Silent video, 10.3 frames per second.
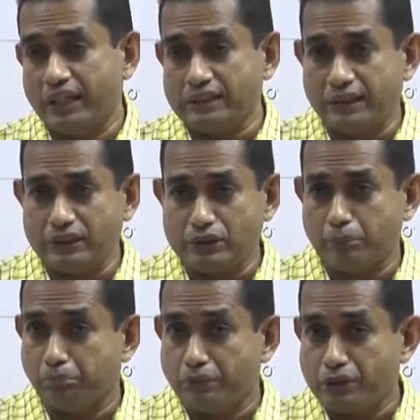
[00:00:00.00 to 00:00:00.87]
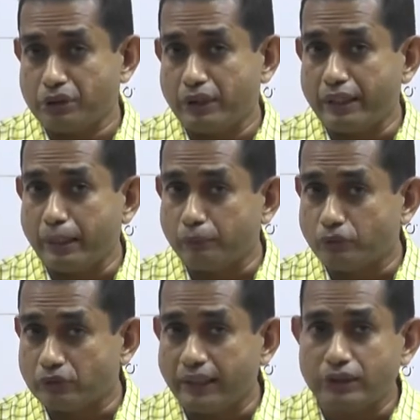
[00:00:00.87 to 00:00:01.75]
assets measured at
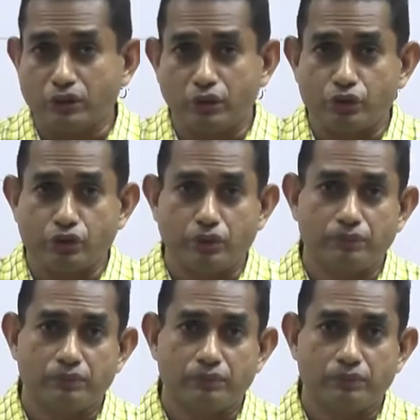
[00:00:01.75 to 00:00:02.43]
amortized cost?